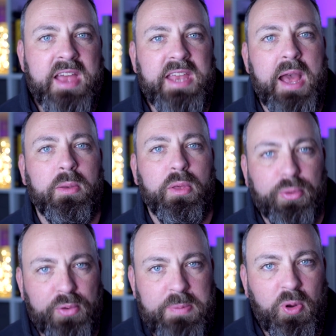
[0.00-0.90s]
down
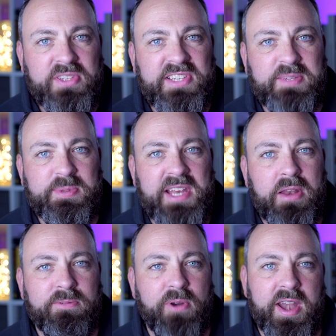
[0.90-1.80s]
3.6%
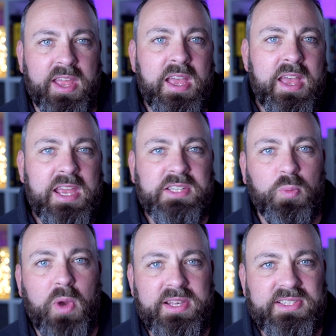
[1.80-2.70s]
on Friday, its
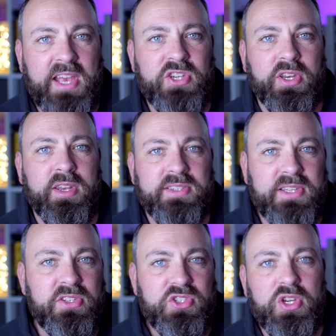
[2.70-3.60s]
worst session
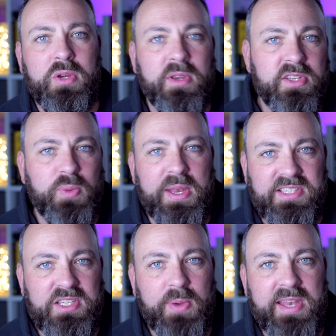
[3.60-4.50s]
since June
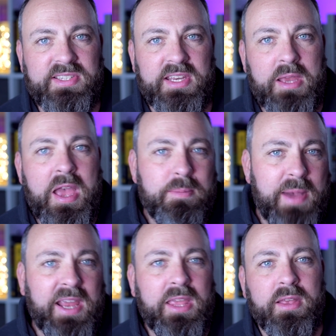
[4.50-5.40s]
2020,
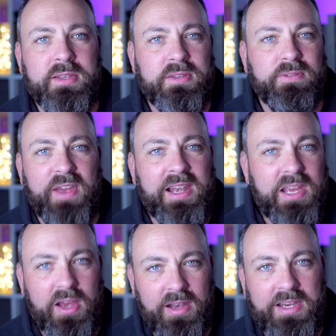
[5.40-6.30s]
back in those
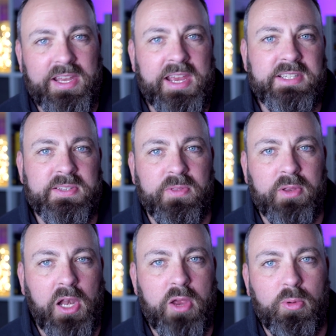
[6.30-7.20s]
fairly early days of
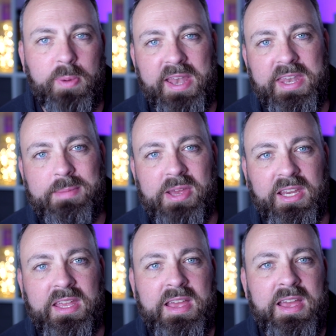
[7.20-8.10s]
the global
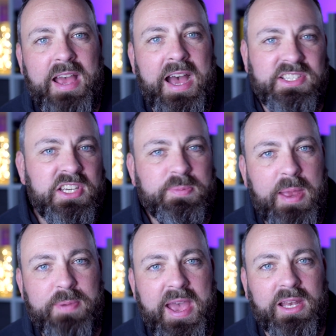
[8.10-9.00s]
pandemic. As
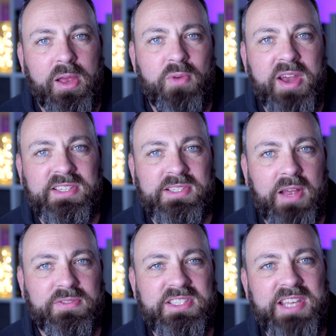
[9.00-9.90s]
newspaper headline writers
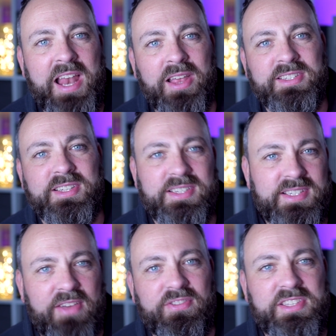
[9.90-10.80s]
love to tell us,
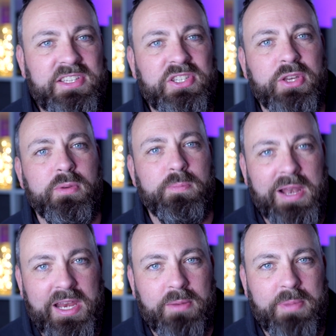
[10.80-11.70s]
£72
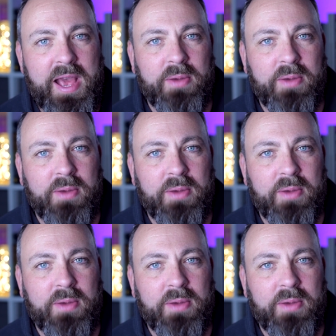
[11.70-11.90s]
billion